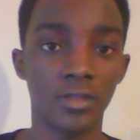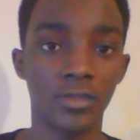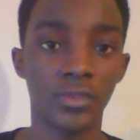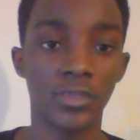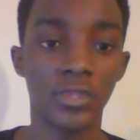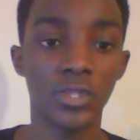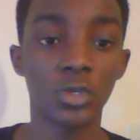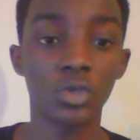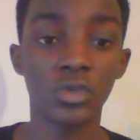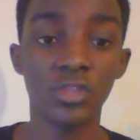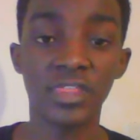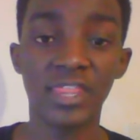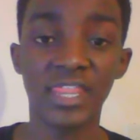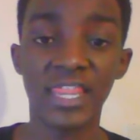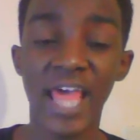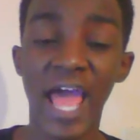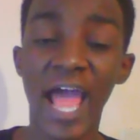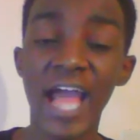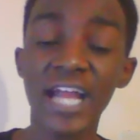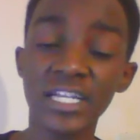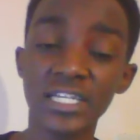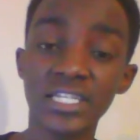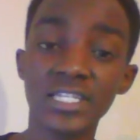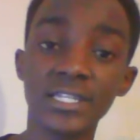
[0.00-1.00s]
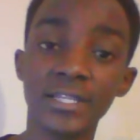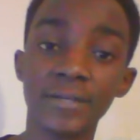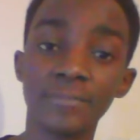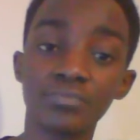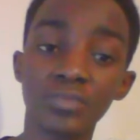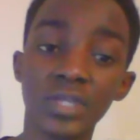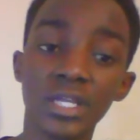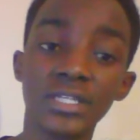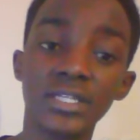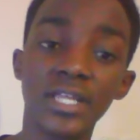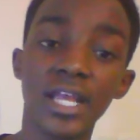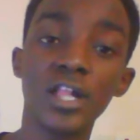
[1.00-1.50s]
So that
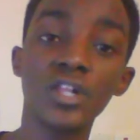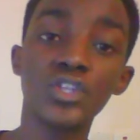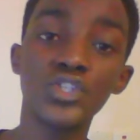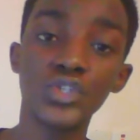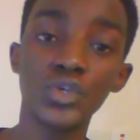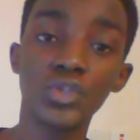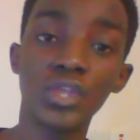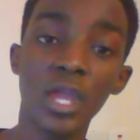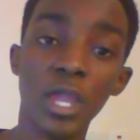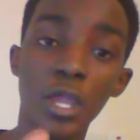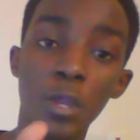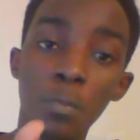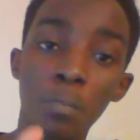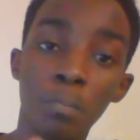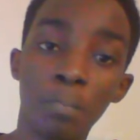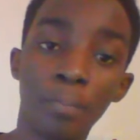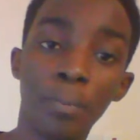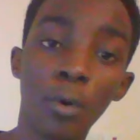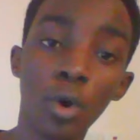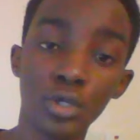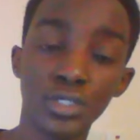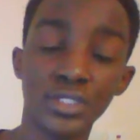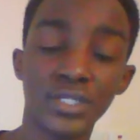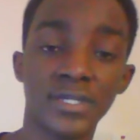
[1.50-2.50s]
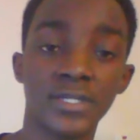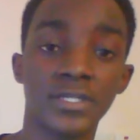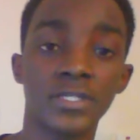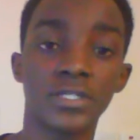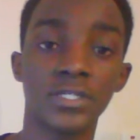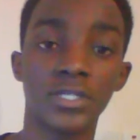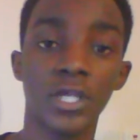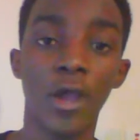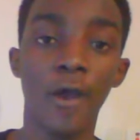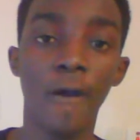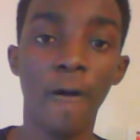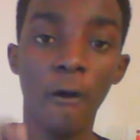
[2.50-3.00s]
tells you the
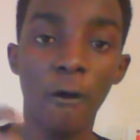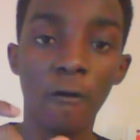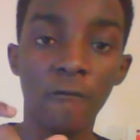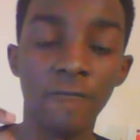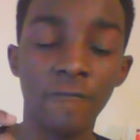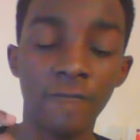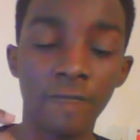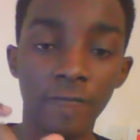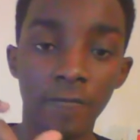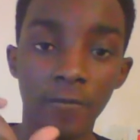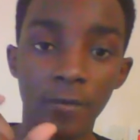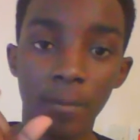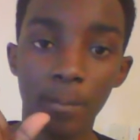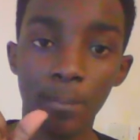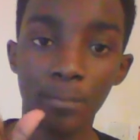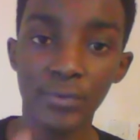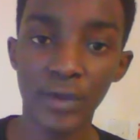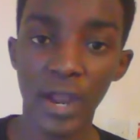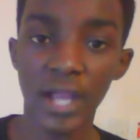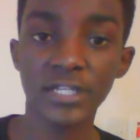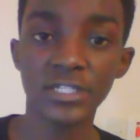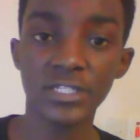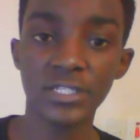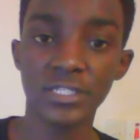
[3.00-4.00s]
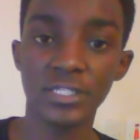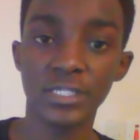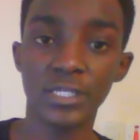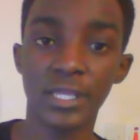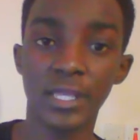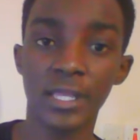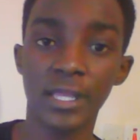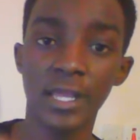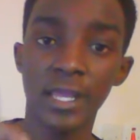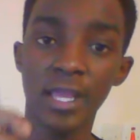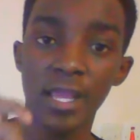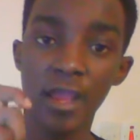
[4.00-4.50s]
importance of
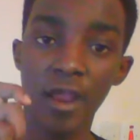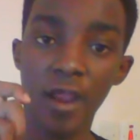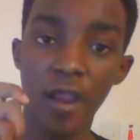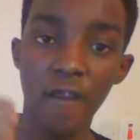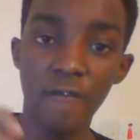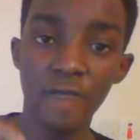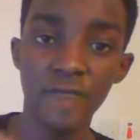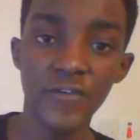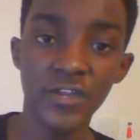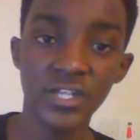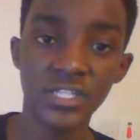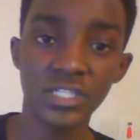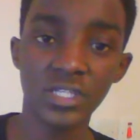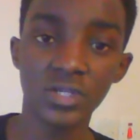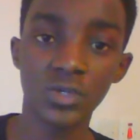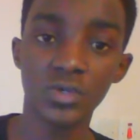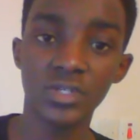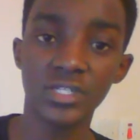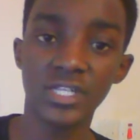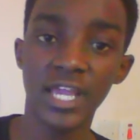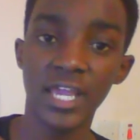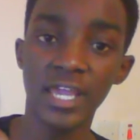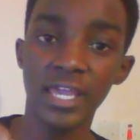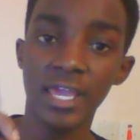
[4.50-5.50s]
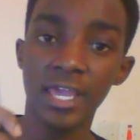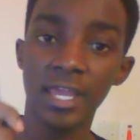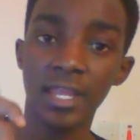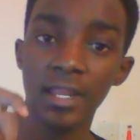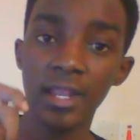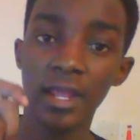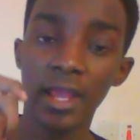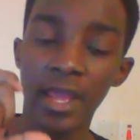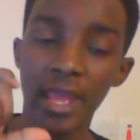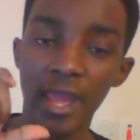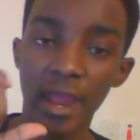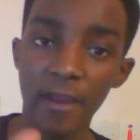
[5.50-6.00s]
practicing every single day in,
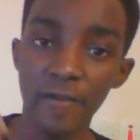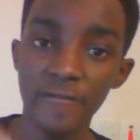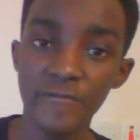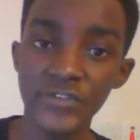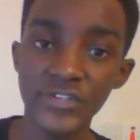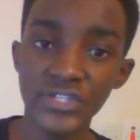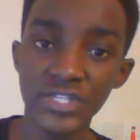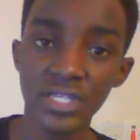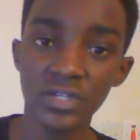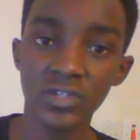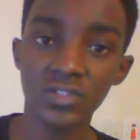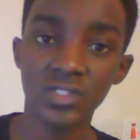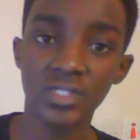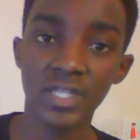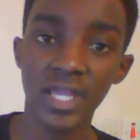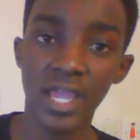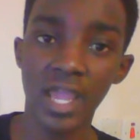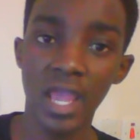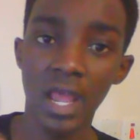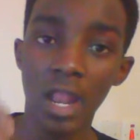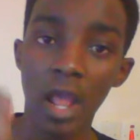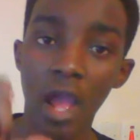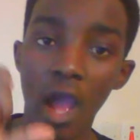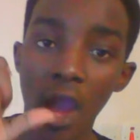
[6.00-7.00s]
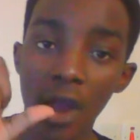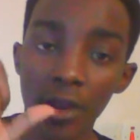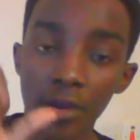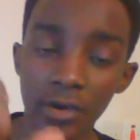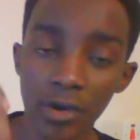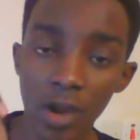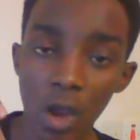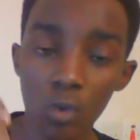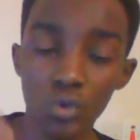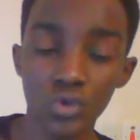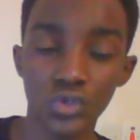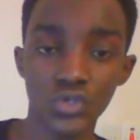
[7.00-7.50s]
every single day
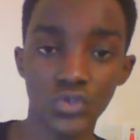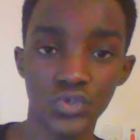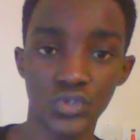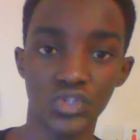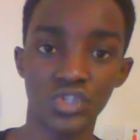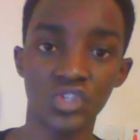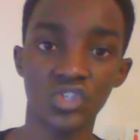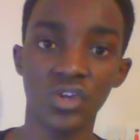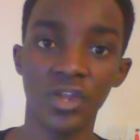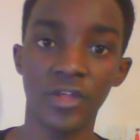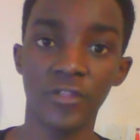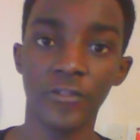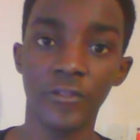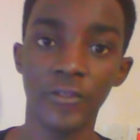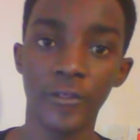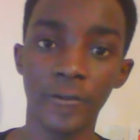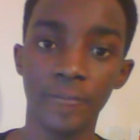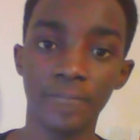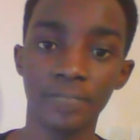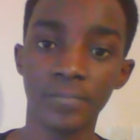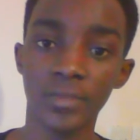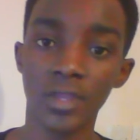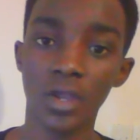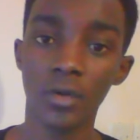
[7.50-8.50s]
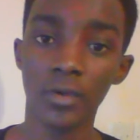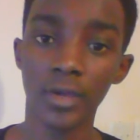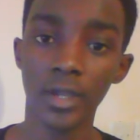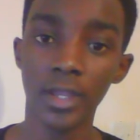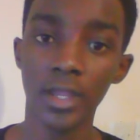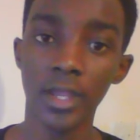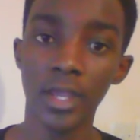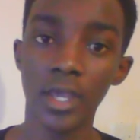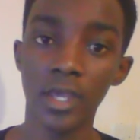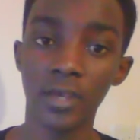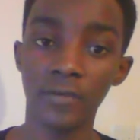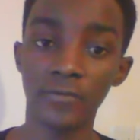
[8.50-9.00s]
around your strength.
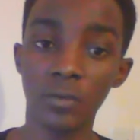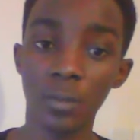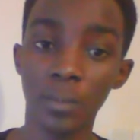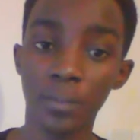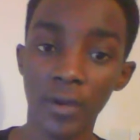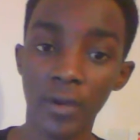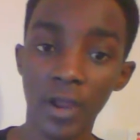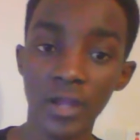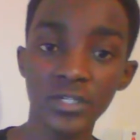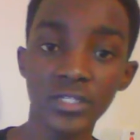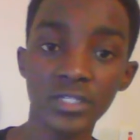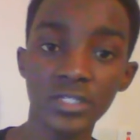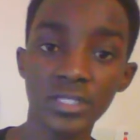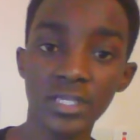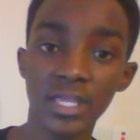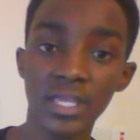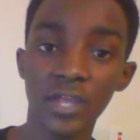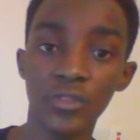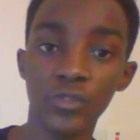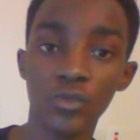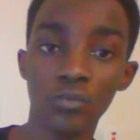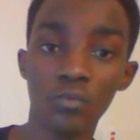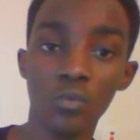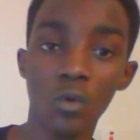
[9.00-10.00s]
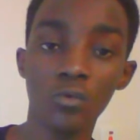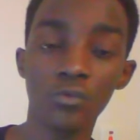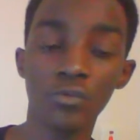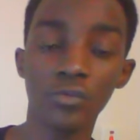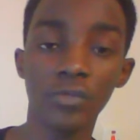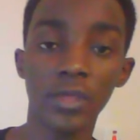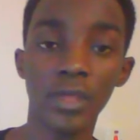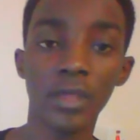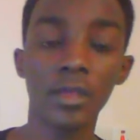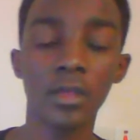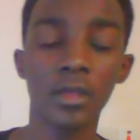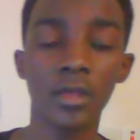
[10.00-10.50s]
Okay, if you're practicing at the wrong
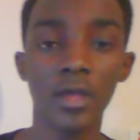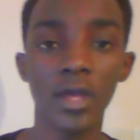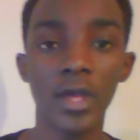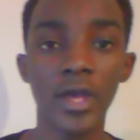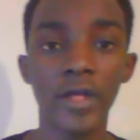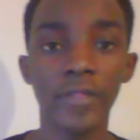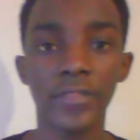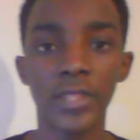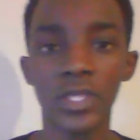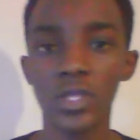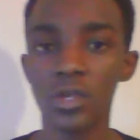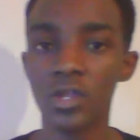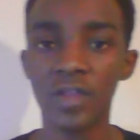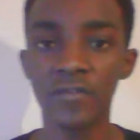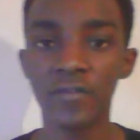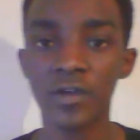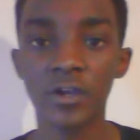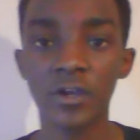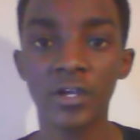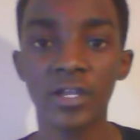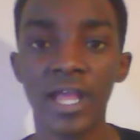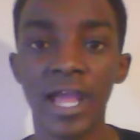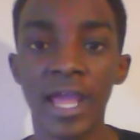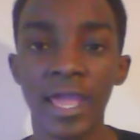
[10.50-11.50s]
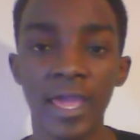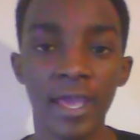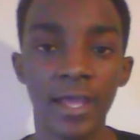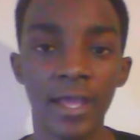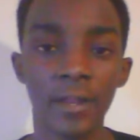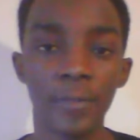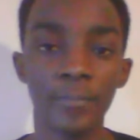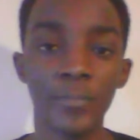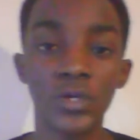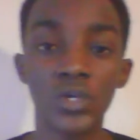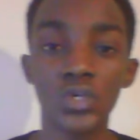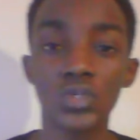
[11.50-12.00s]
thing, then you never get
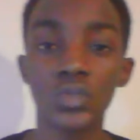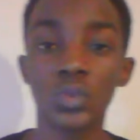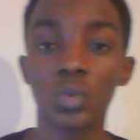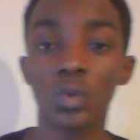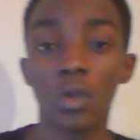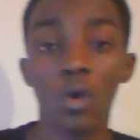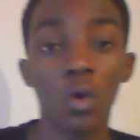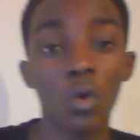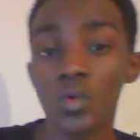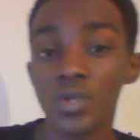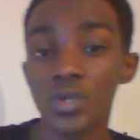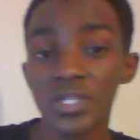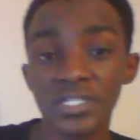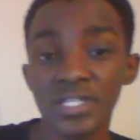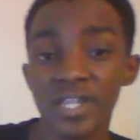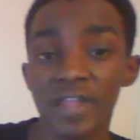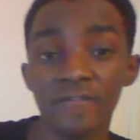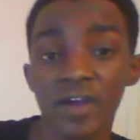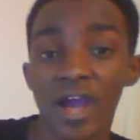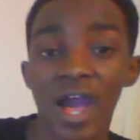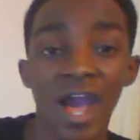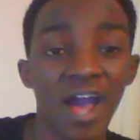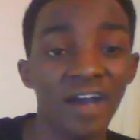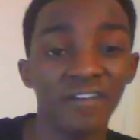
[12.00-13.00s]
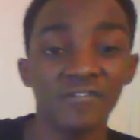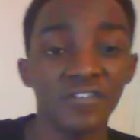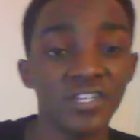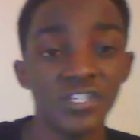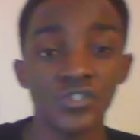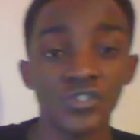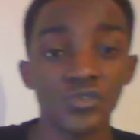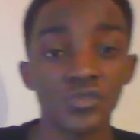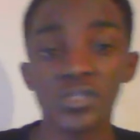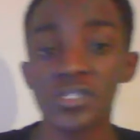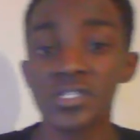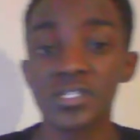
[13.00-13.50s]
ahead, because you will always never have
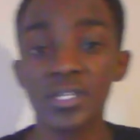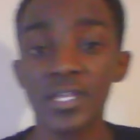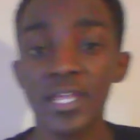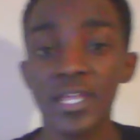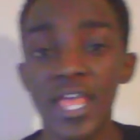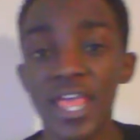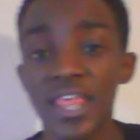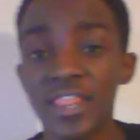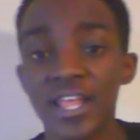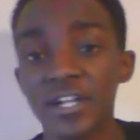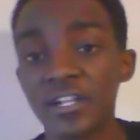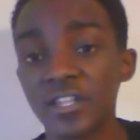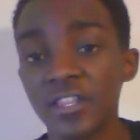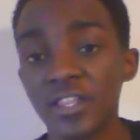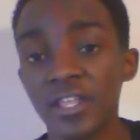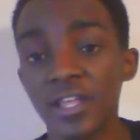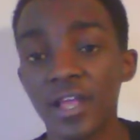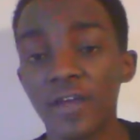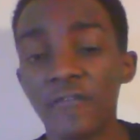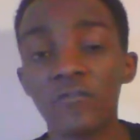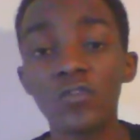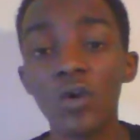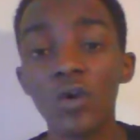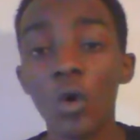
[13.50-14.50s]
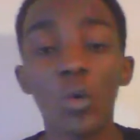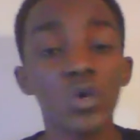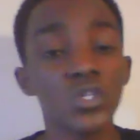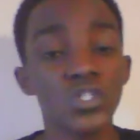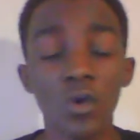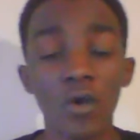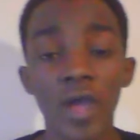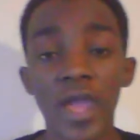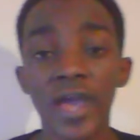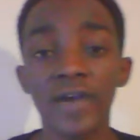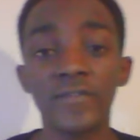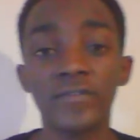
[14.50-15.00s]
interest in that thing
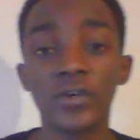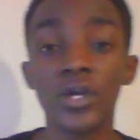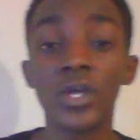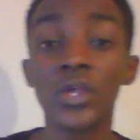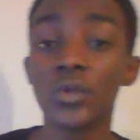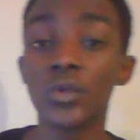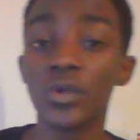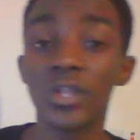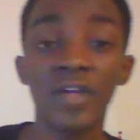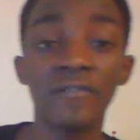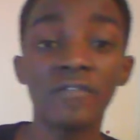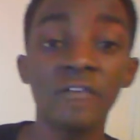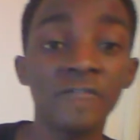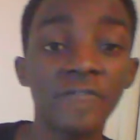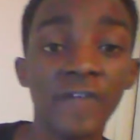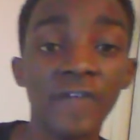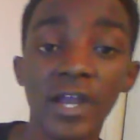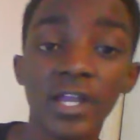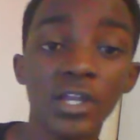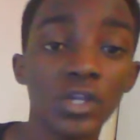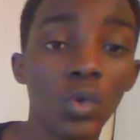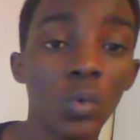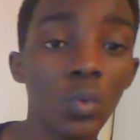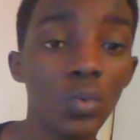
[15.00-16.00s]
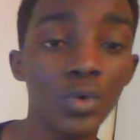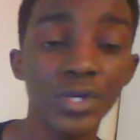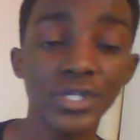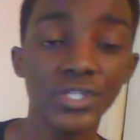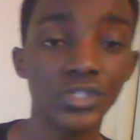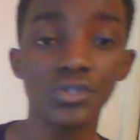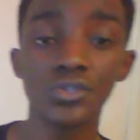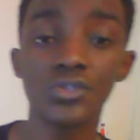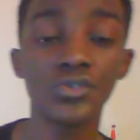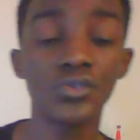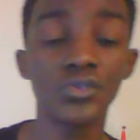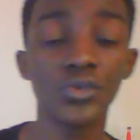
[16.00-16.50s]
whatsoever. You never find new ways
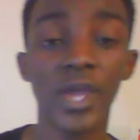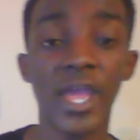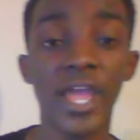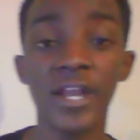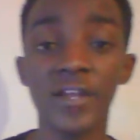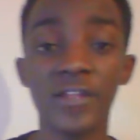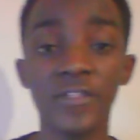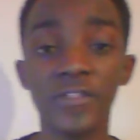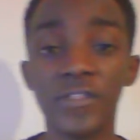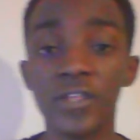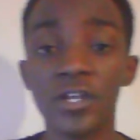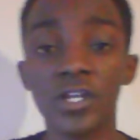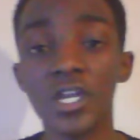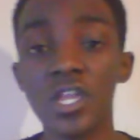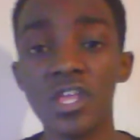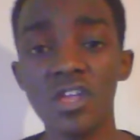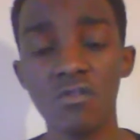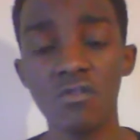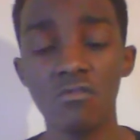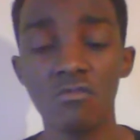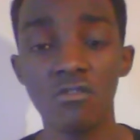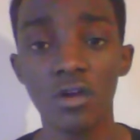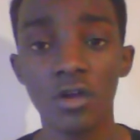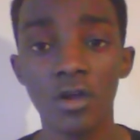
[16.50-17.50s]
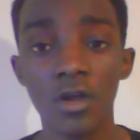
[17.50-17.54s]
to do anything new.